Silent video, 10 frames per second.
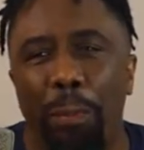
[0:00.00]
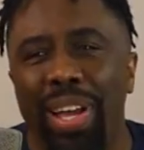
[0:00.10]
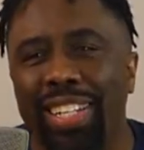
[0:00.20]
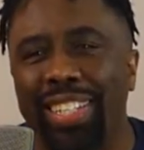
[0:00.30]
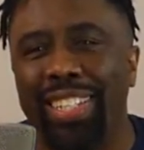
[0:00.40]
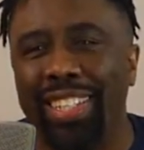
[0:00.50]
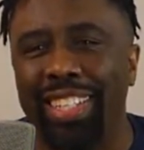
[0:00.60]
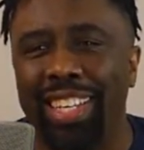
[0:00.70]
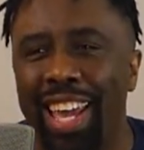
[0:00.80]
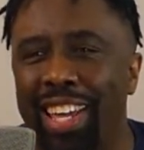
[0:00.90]
businesses
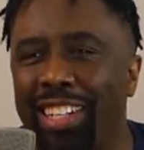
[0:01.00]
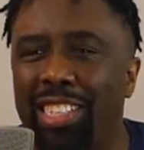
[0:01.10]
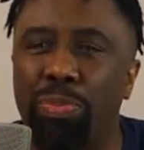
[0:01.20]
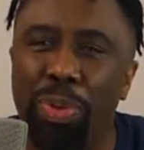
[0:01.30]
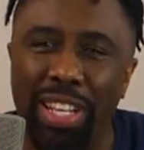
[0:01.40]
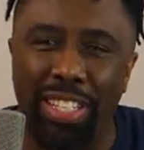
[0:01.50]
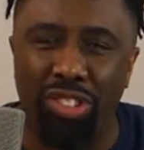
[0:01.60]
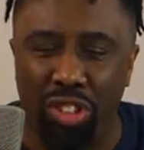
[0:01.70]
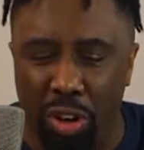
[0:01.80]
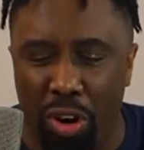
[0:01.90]
look at
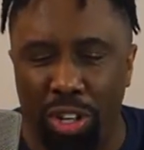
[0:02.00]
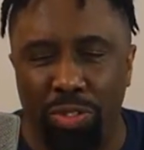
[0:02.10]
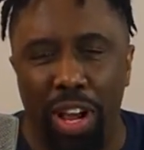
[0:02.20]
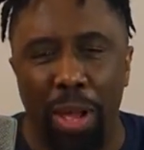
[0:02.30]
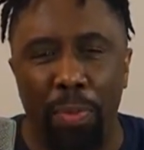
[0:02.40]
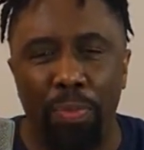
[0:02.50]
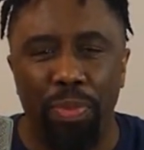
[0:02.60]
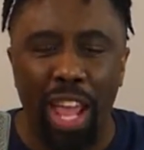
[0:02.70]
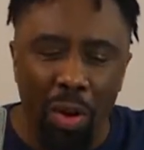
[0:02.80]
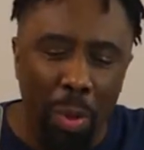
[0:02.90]
expenses and costs, right?
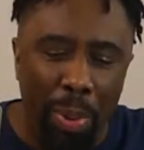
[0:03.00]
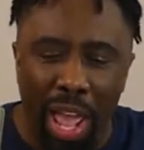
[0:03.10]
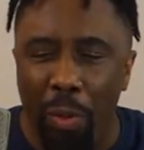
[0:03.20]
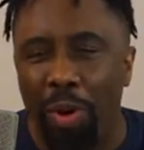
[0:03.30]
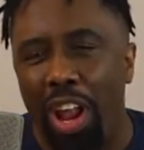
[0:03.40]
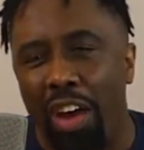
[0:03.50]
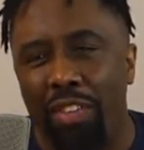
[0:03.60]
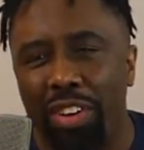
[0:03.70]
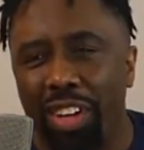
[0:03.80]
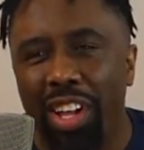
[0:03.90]
They will pay
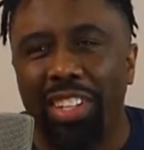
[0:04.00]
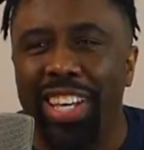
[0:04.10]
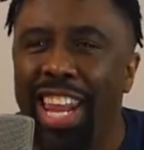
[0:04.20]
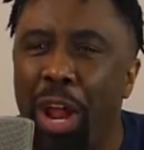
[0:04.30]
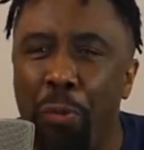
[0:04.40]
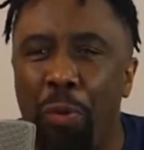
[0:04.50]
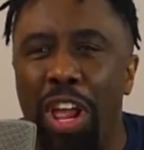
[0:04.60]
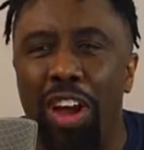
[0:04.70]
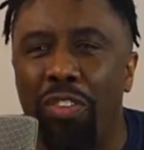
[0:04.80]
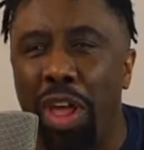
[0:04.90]
whatever. Say they
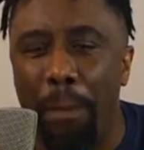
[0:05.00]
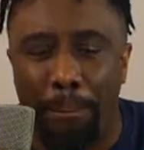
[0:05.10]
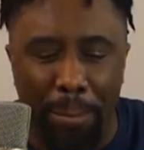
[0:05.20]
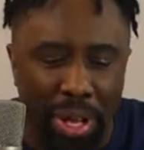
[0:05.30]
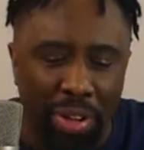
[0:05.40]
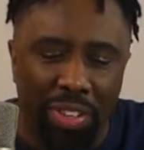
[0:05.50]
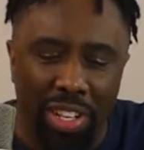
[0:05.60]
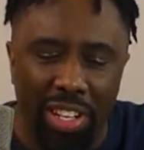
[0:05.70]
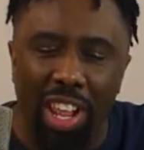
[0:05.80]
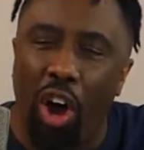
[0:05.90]
rent on their building
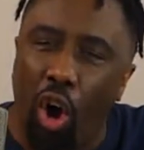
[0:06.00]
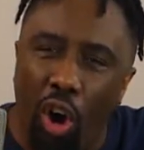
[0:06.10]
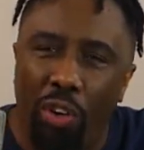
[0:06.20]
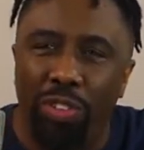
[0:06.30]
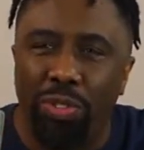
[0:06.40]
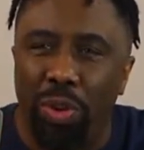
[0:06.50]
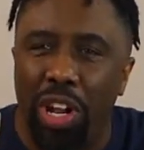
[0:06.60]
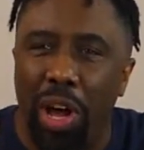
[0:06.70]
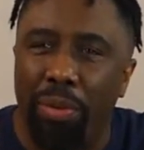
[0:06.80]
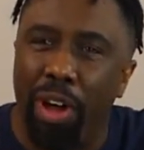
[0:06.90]
and their office went
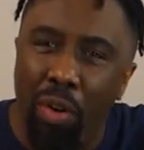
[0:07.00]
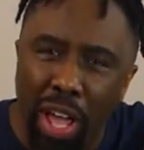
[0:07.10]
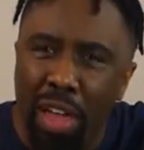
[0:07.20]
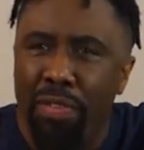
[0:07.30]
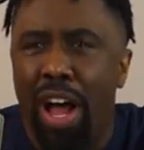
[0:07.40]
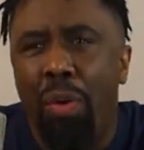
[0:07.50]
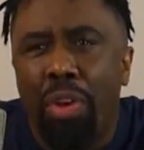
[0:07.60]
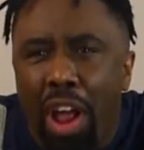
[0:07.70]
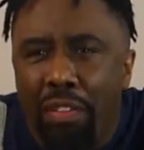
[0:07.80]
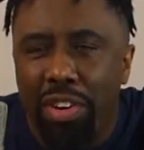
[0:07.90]
up. Okay, fine,
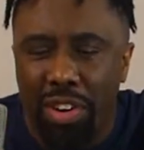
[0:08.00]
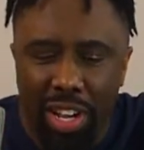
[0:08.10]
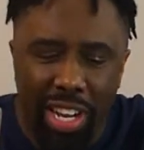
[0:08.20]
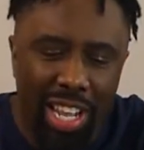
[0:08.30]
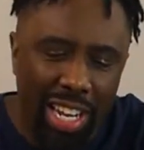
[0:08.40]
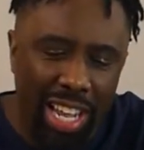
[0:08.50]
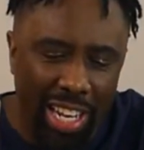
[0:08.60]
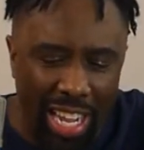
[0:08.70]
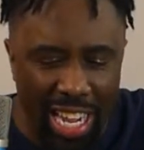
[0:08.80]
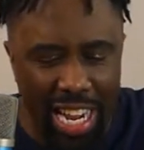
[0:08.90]
whatever. They
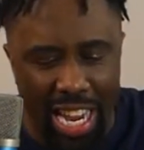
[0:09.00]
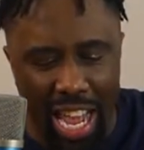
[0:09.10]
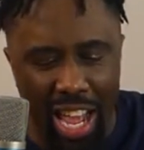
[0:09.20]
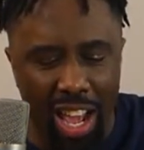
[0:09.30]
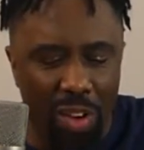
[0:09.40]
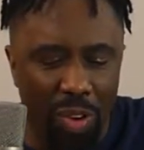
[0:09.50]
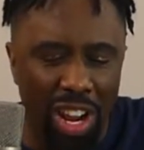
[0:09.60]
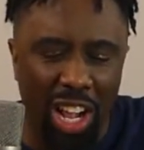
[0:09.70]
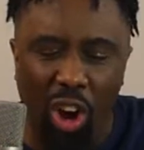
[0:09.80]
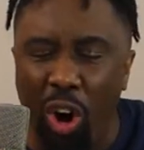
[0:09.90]
eat that. But
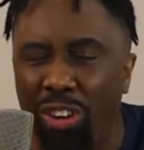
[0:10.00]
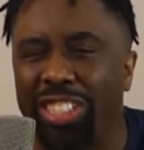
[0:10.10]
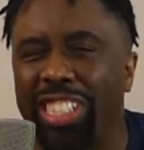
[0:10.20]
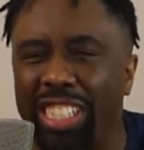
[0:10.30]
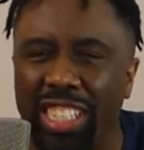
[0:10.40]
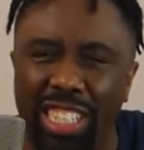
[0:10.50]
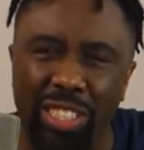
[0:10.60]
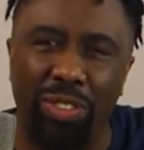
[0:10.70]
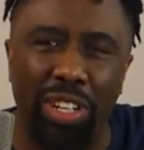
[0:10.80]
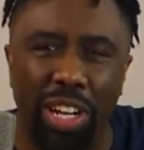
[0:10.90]
their cost of goods
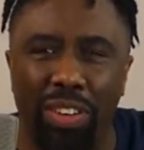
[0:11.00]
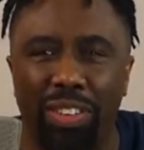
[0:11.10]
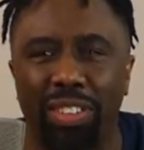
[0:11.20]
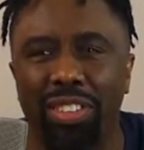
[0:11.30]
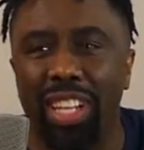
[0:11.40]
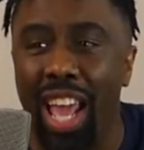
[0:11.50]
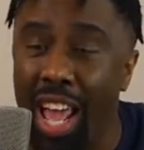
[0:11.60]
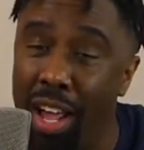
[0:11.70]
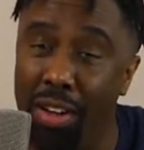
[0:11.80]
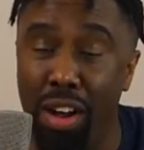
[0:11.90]
went up.
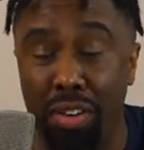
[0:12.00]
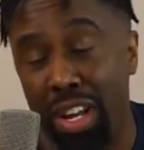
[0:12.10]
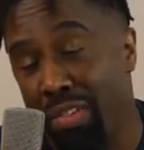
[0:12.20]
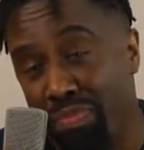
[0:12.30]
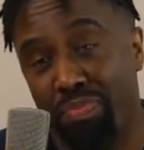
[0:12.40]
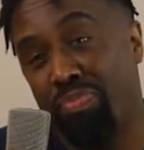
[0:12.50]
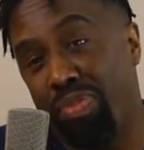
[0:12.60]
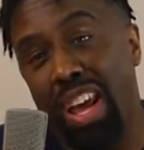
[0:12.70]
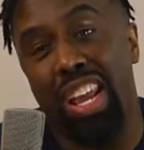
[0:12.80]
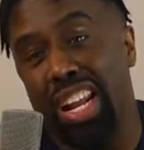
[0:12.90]
Yeah, okay,
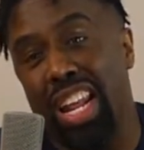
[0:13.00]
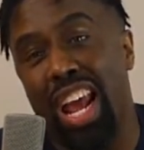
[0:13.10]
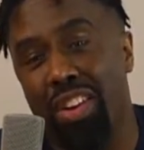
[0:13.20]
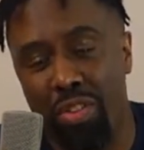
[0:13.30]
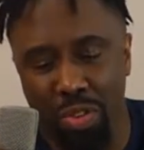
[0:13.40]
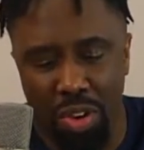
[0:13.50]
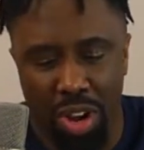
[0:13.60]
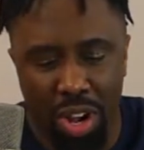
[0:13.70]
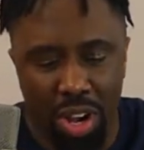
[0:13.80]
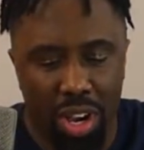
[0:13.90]
they eat that too.
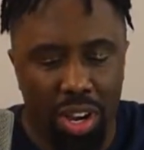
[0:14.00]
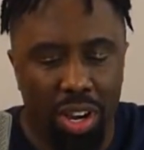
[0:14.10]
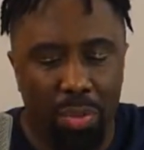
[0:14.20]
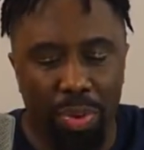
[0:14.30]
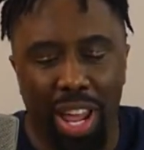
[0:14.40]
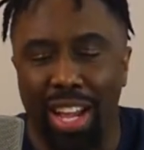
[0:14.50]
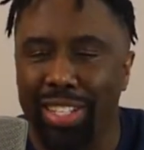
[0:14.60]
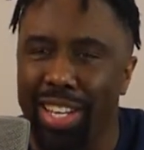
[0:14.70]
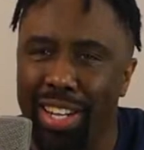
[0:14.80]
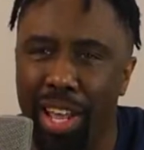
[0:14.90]
But like I
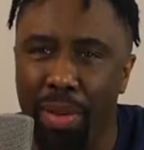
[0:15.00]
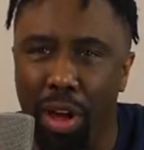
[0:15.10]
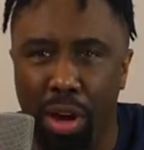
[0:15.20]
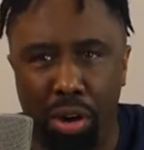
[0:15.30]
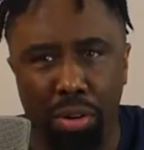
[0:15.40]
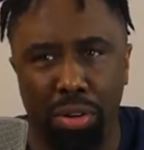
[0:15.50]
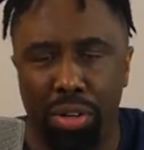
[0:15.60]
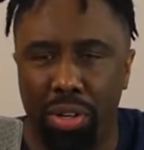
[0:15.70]
said, they were like, oh,